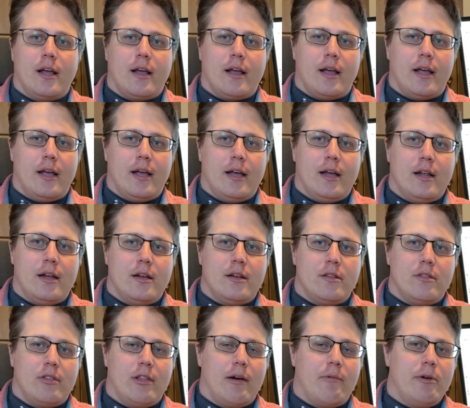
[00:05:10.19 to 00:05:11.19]
and
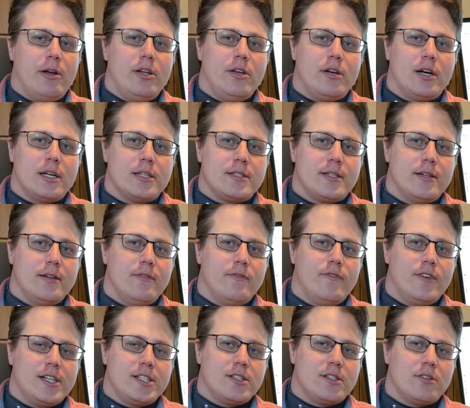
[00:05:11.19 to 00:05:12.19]
that way you guys can
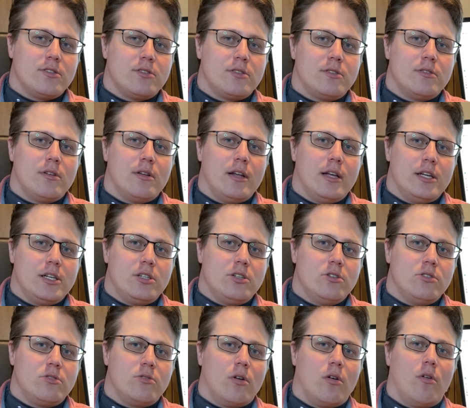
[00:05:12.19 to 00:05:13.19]
fix those
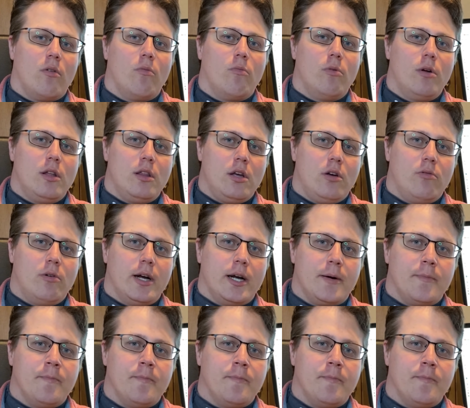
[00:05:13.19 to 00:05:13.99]
issues really quick.